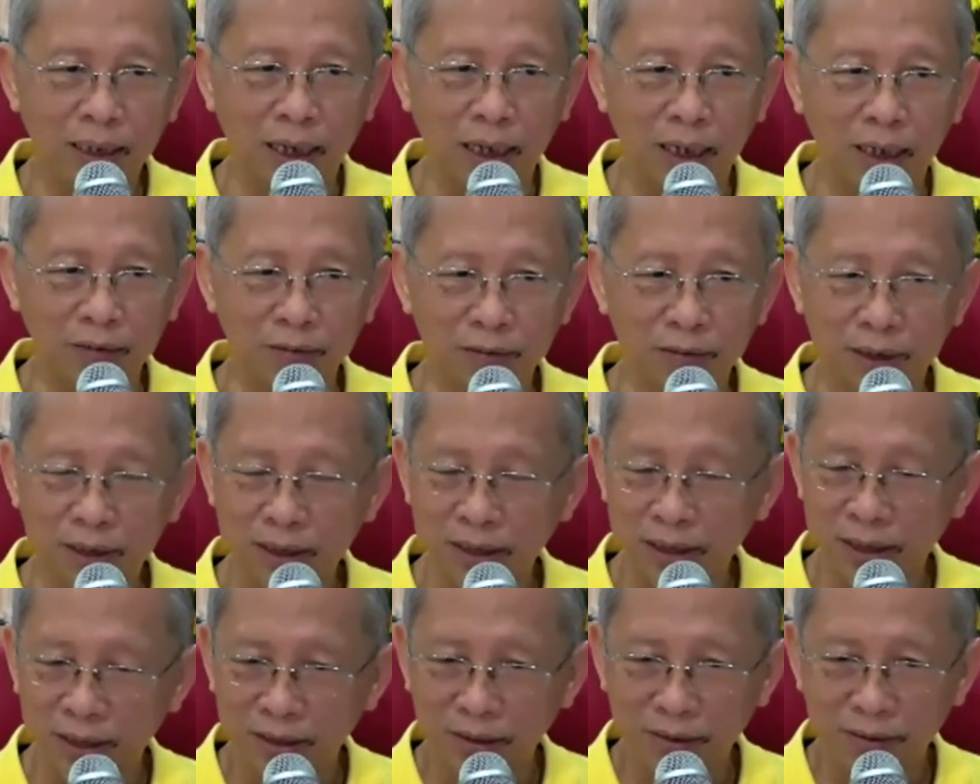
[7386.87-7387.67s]
I will
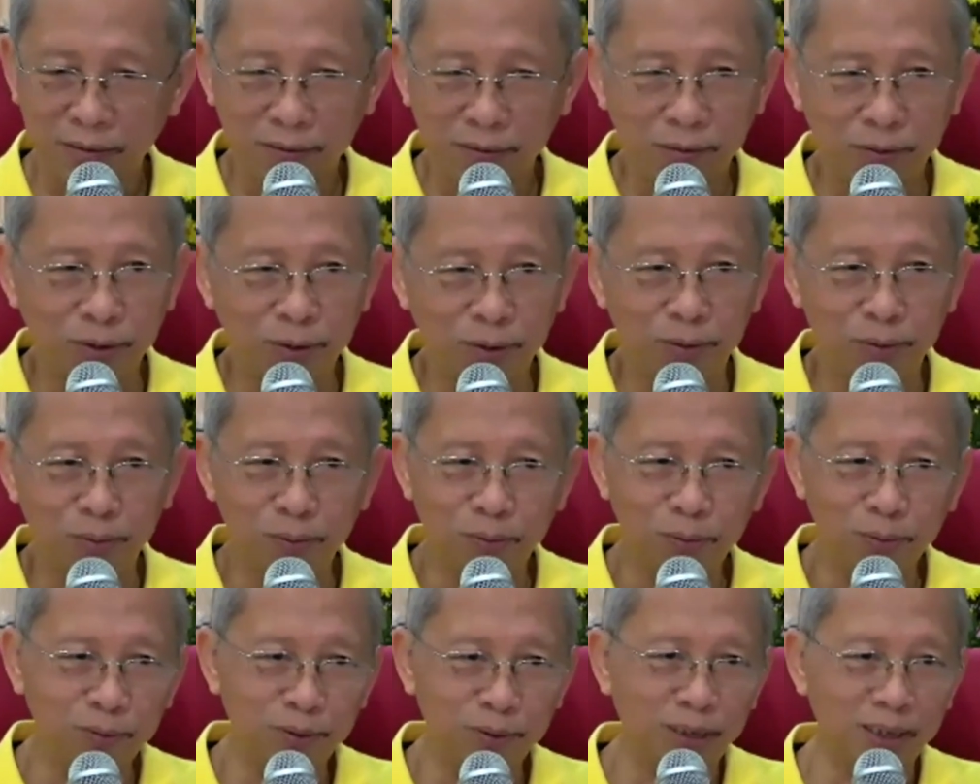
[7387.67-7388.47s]
still go
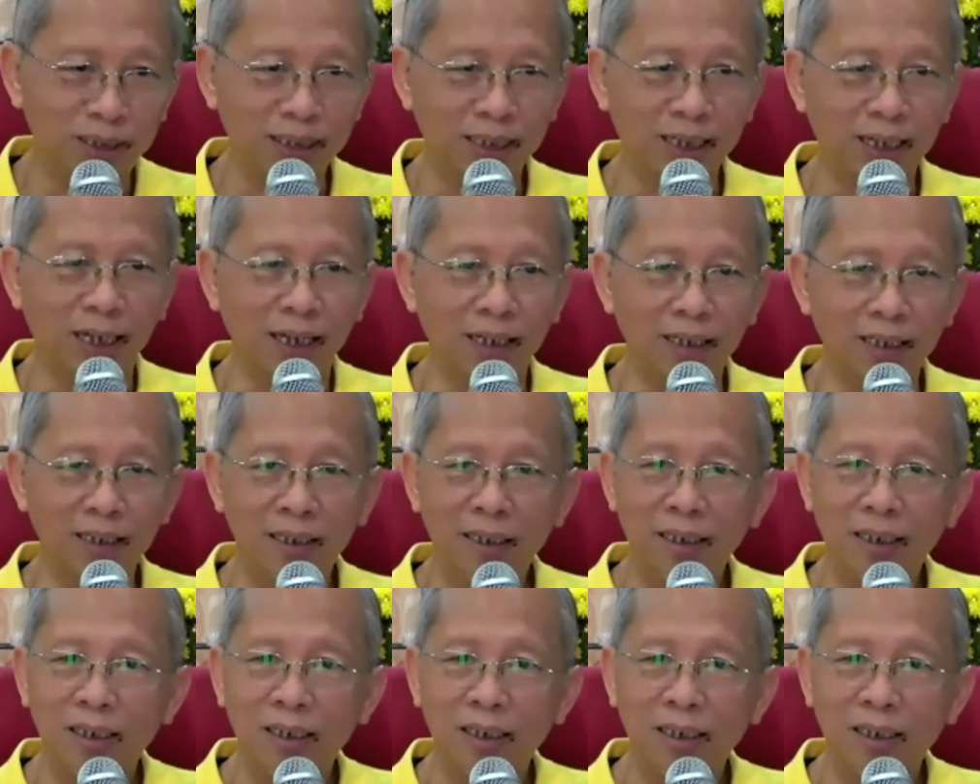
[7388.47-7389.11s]
ulu the card.